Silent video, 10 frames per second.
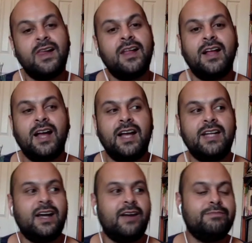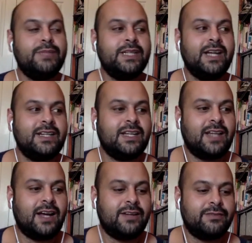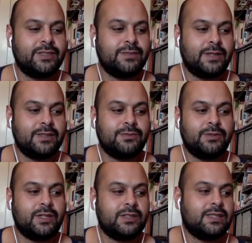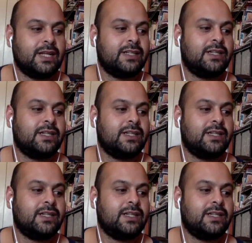And I've been getting a lot of responses where it's like,